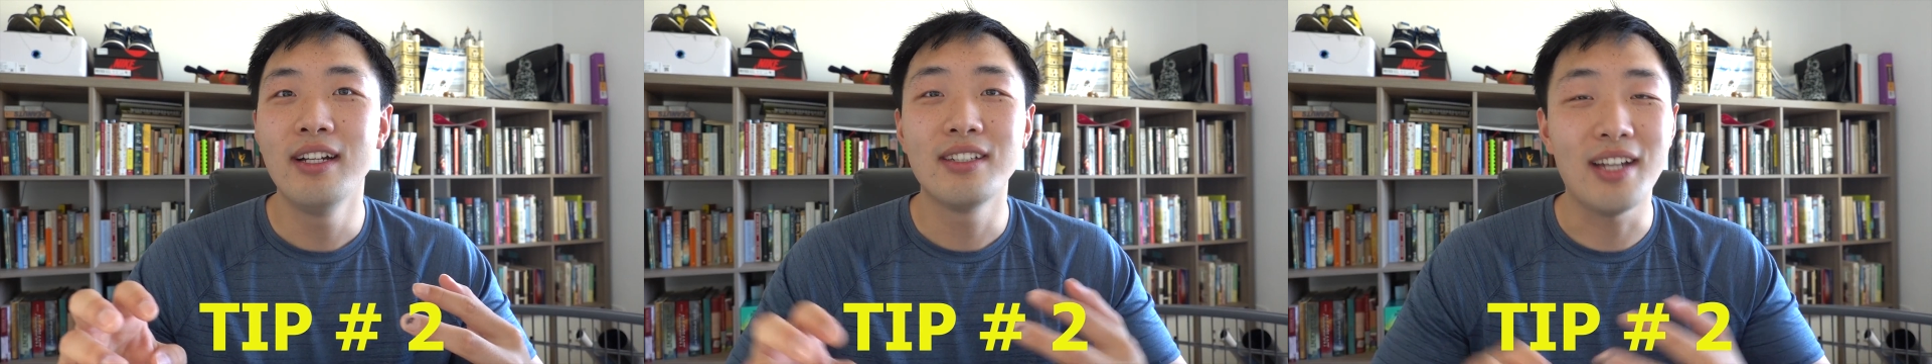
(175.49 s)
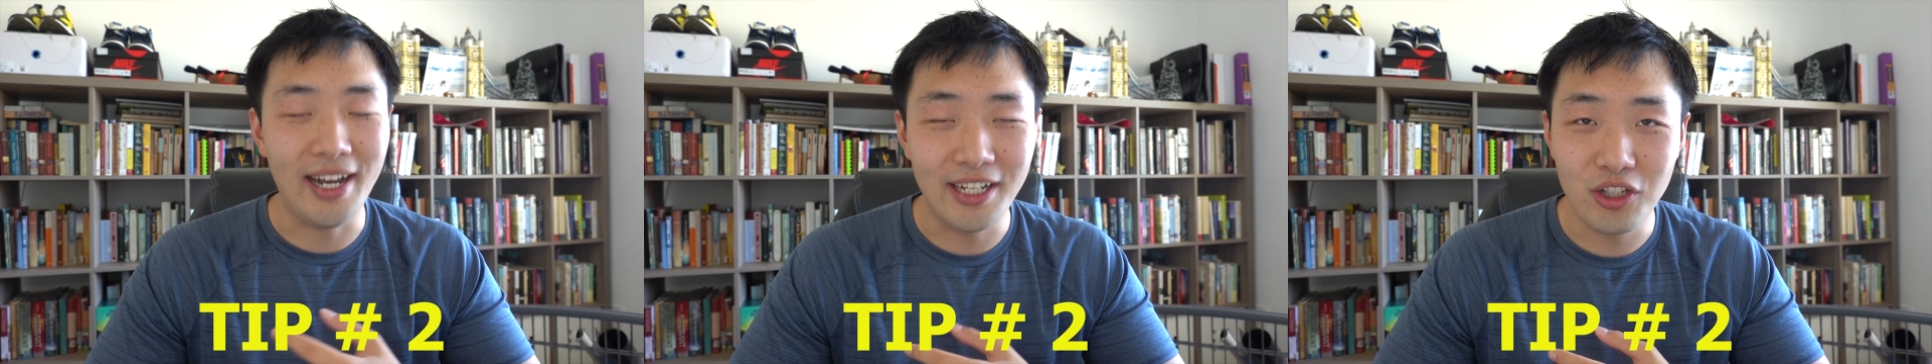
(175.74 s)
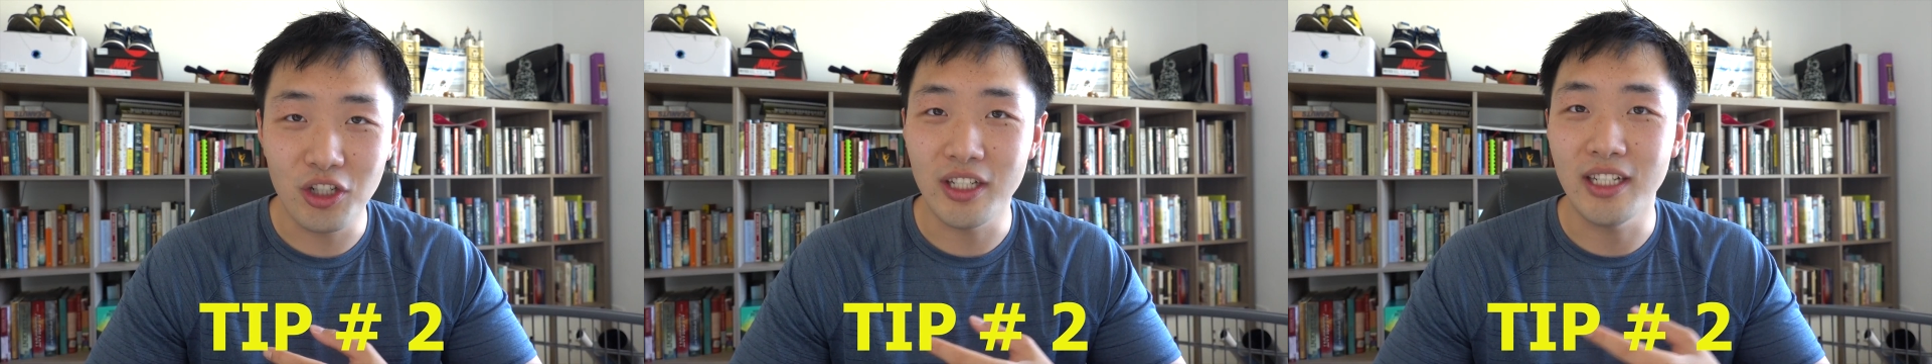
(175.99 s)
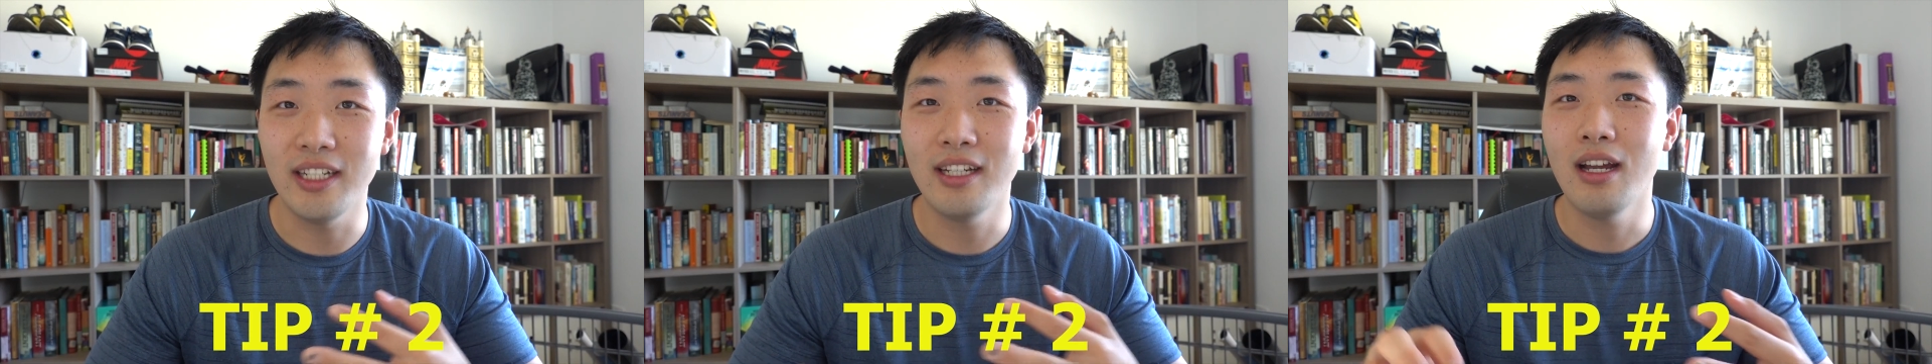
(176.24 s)
tai
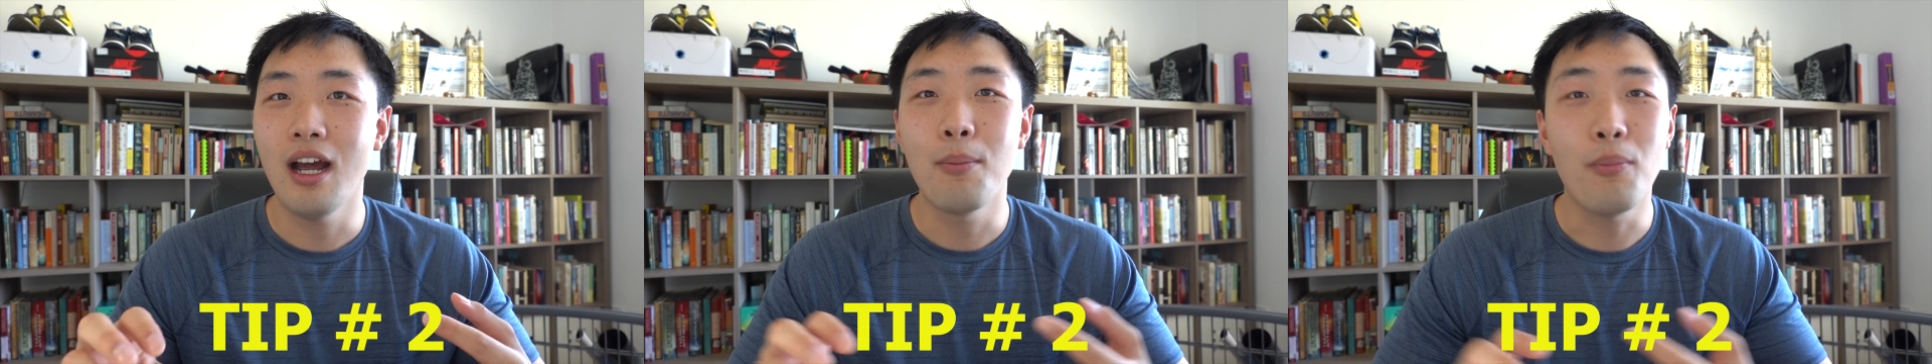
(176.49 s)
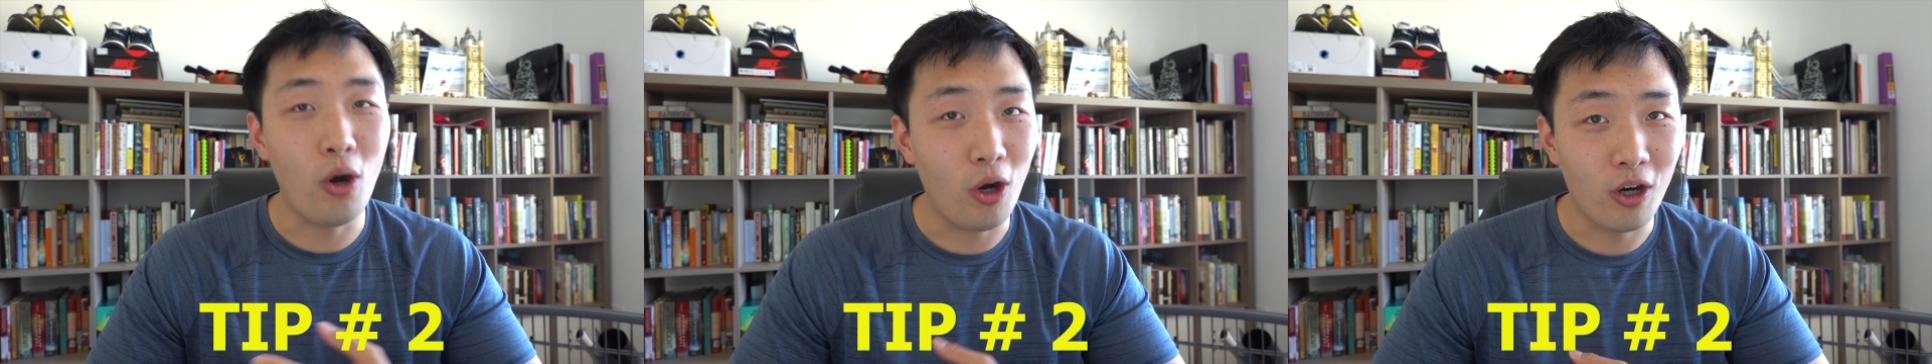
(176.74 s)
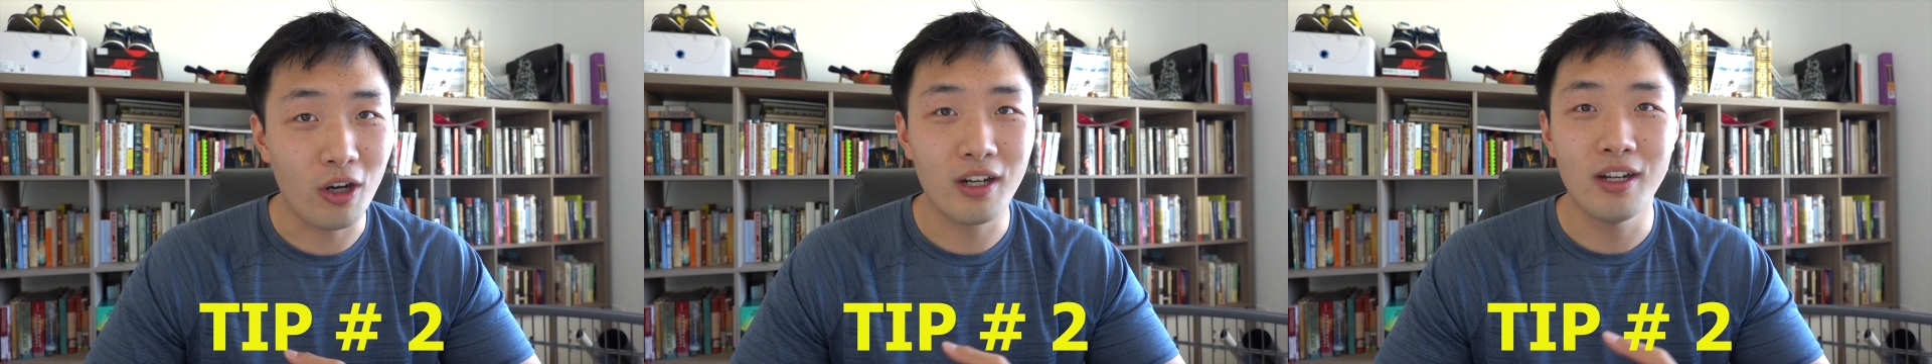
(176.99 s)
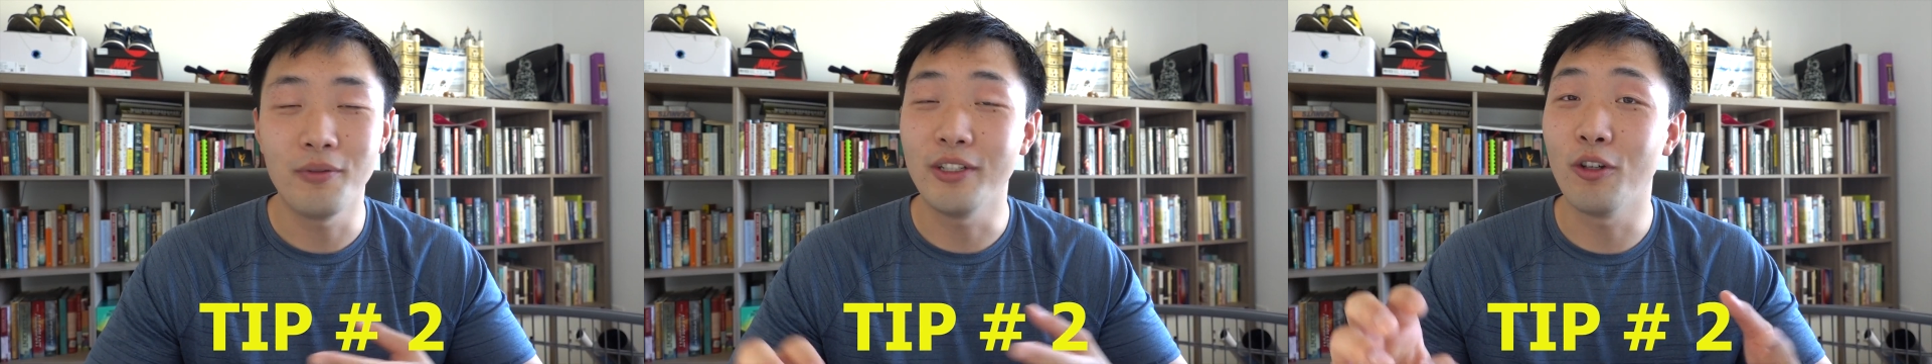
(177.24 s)
chi, park,
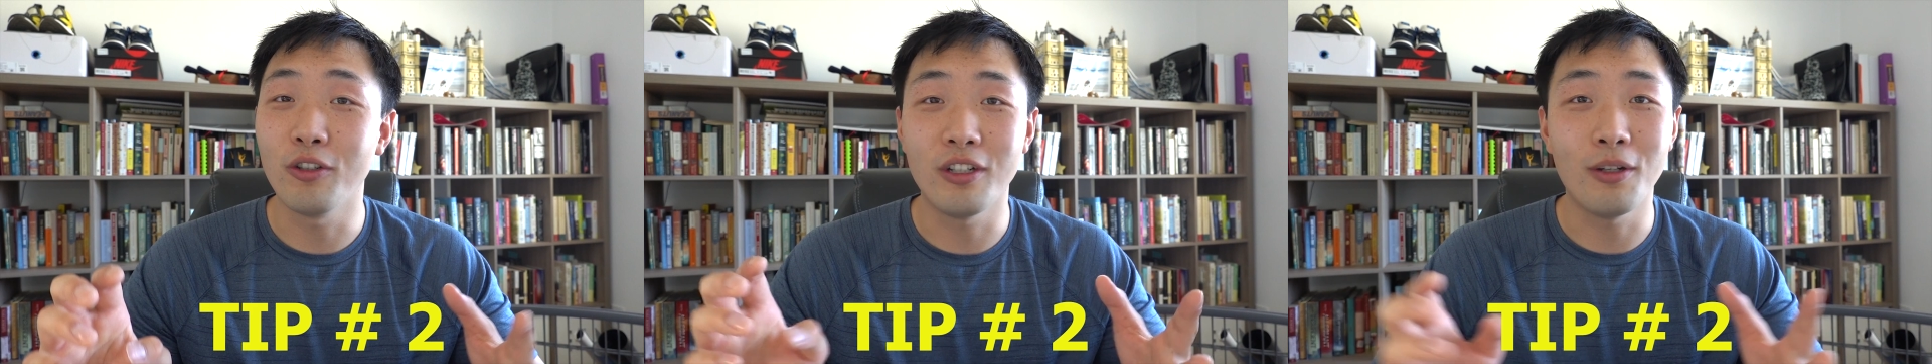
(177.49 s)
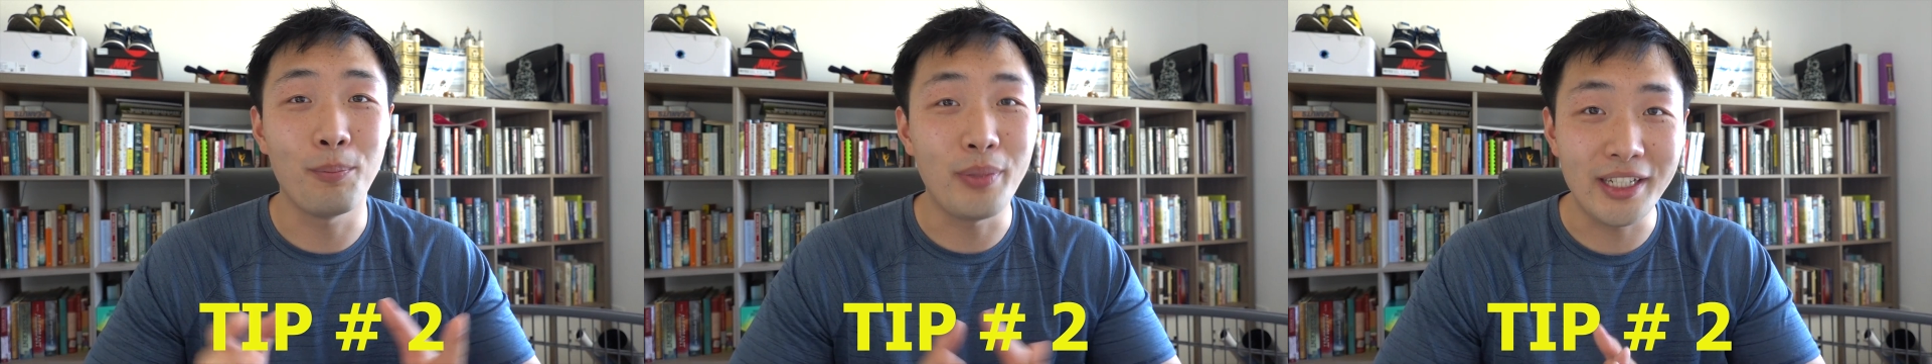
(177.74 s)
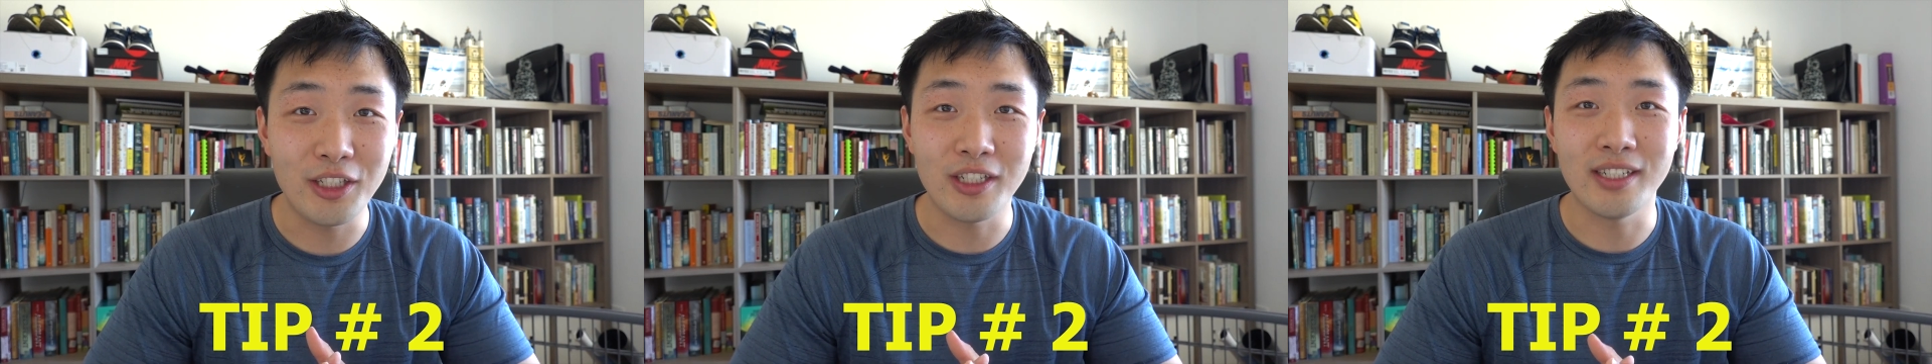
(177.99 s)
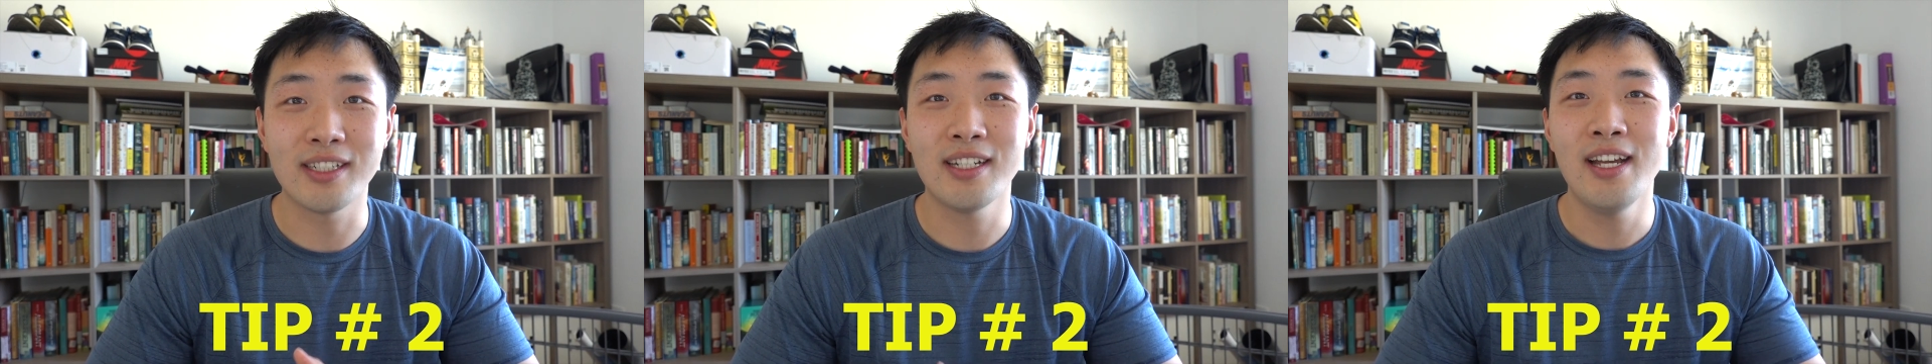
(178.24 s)
we go to the
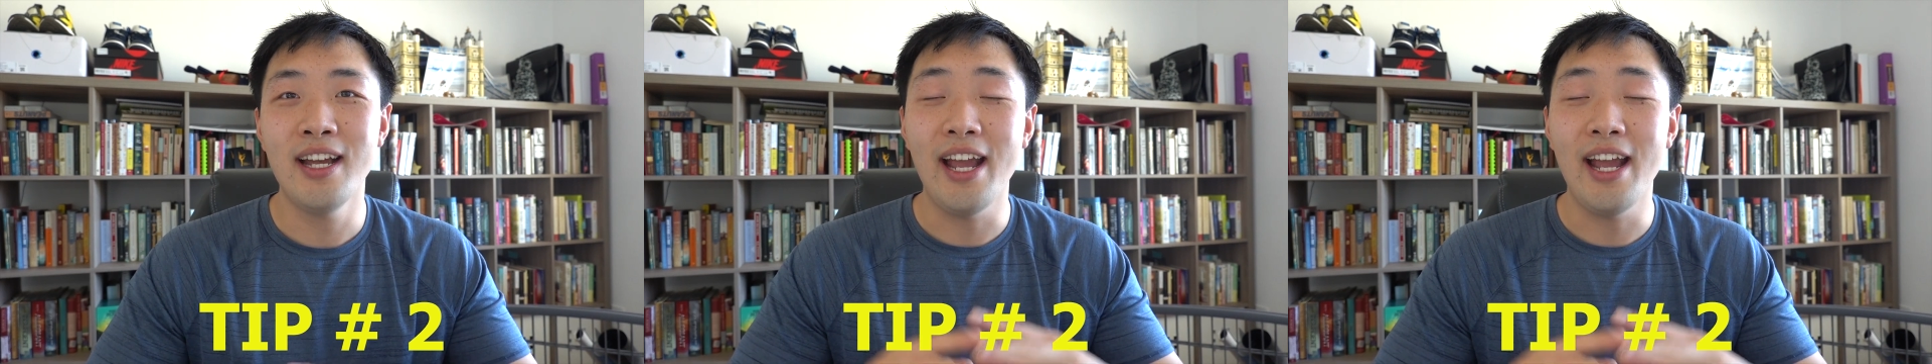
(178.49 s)
beaches.